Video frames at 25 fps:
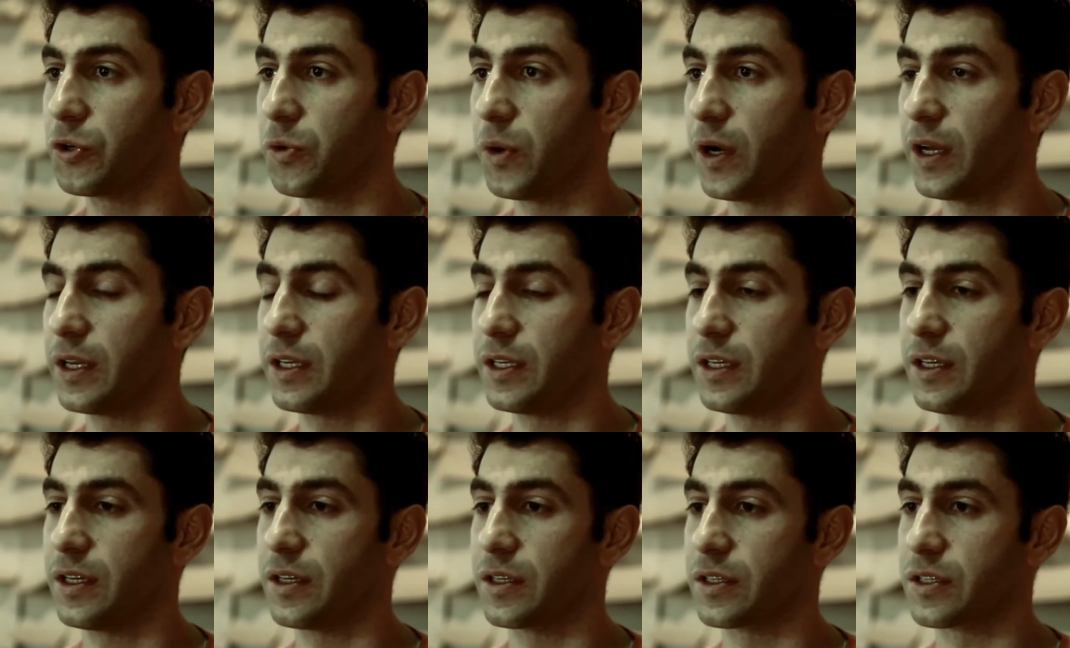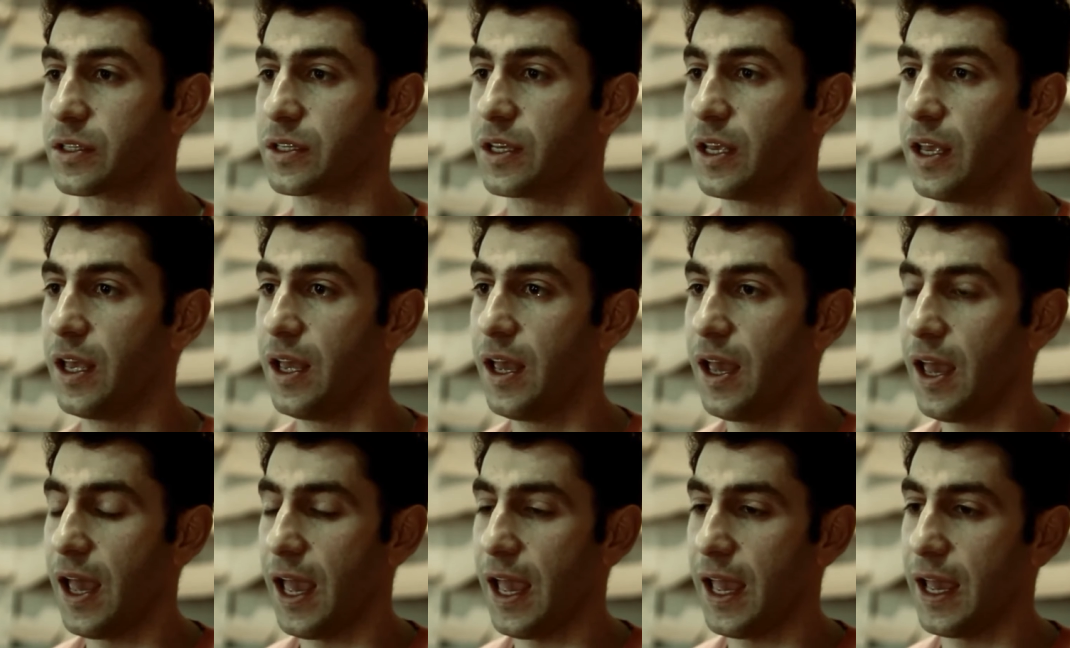ideas.
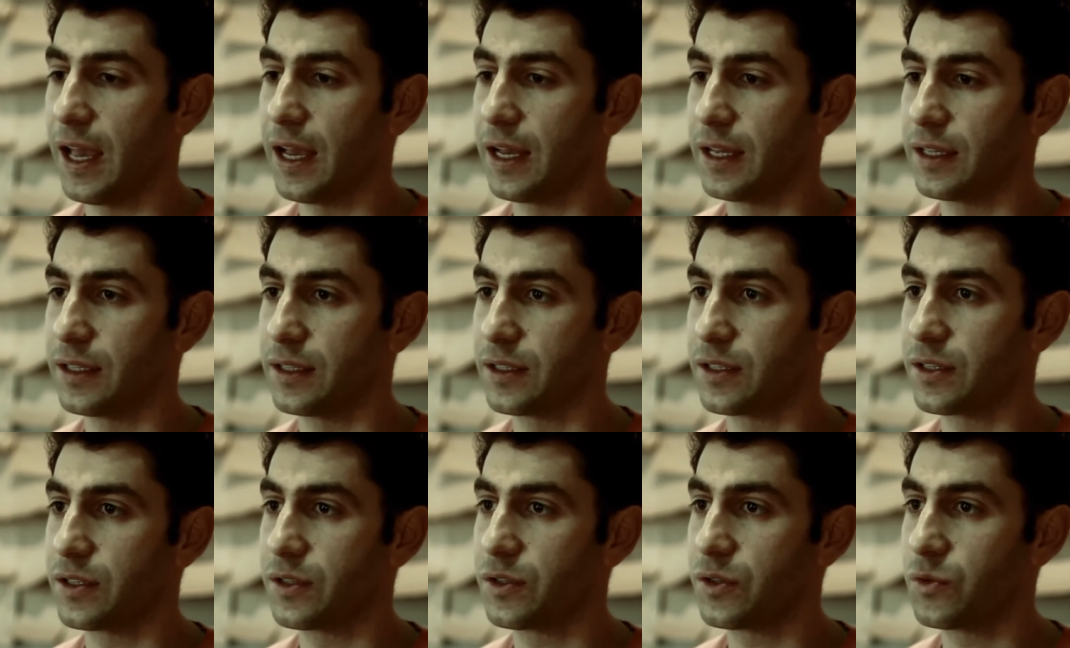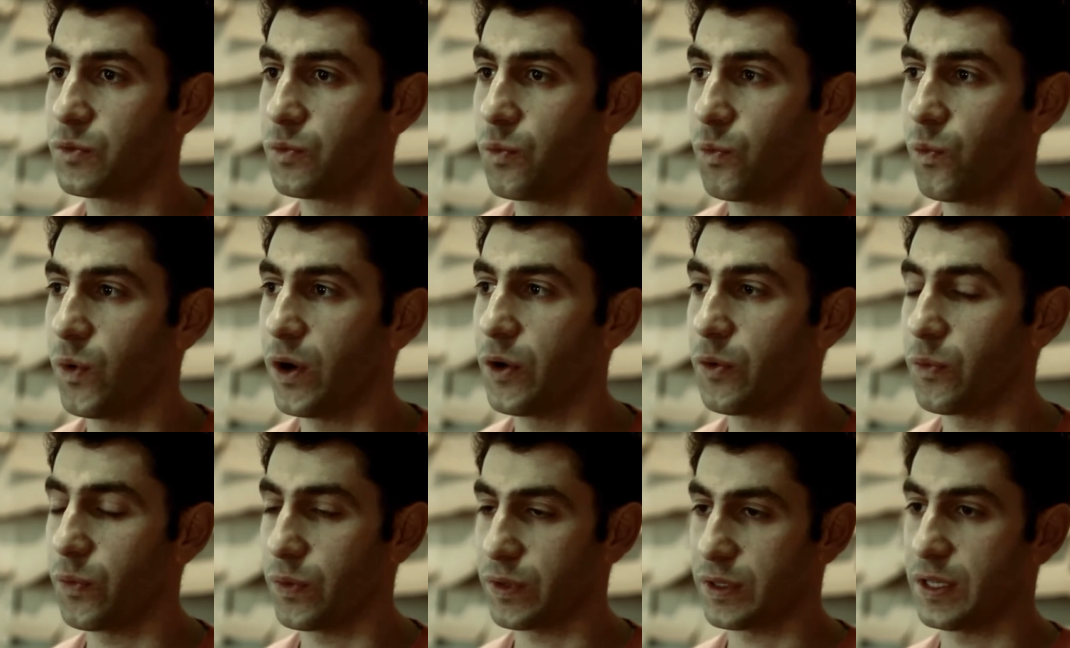And
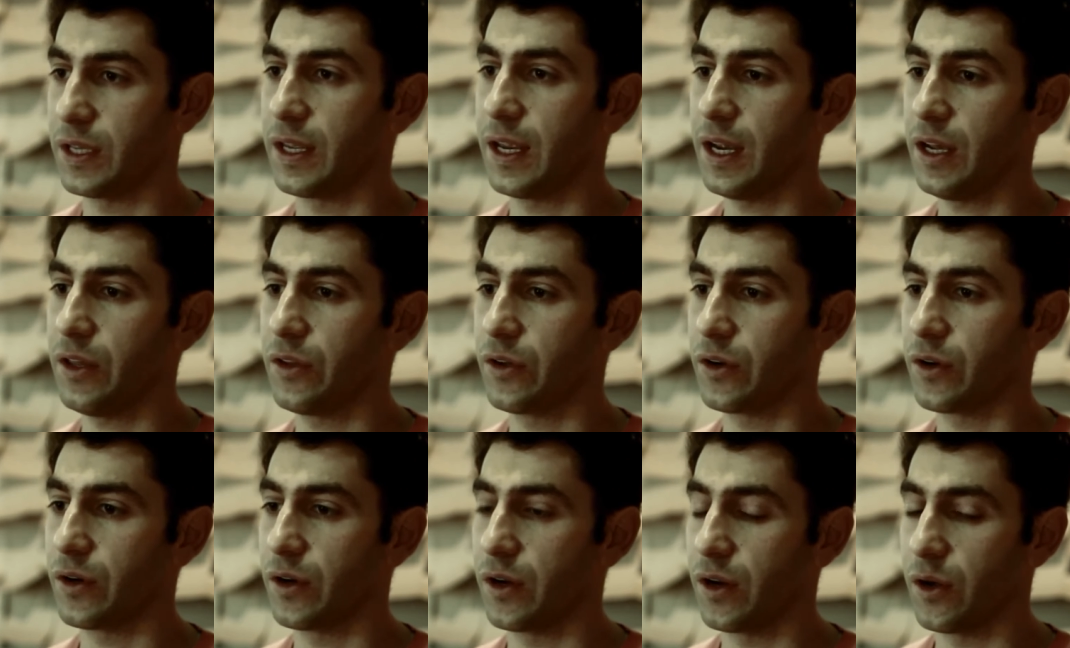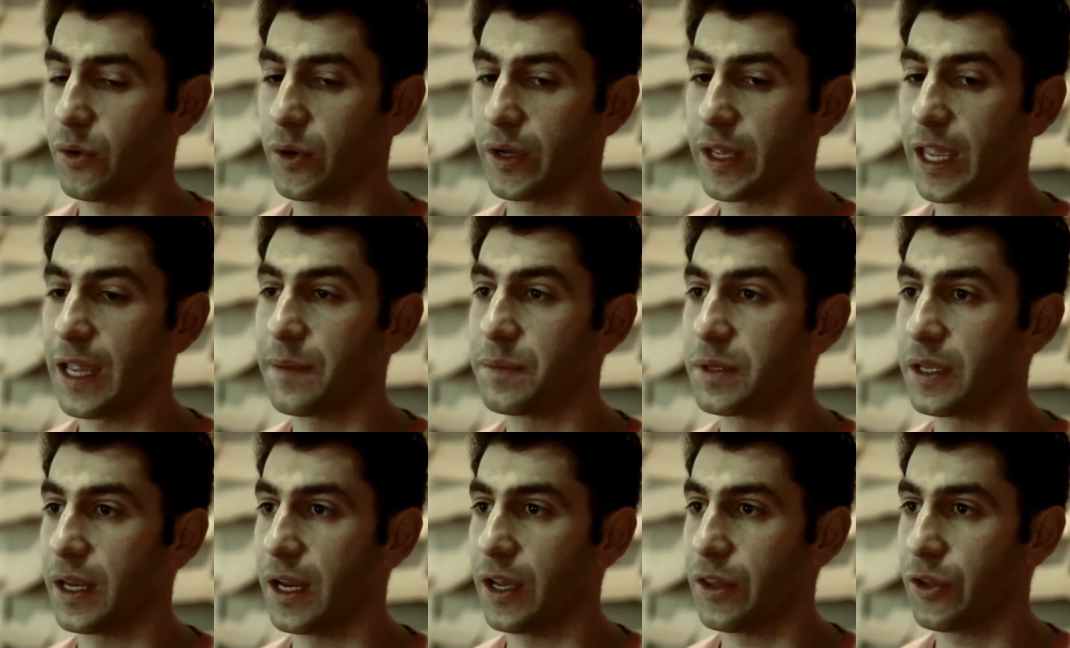what came
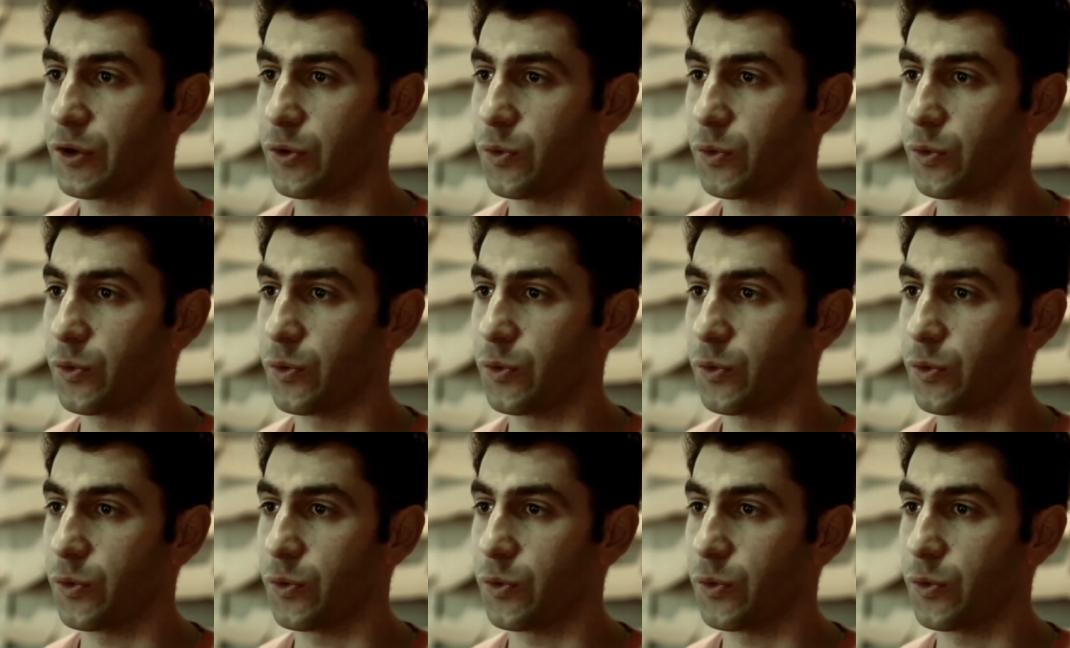together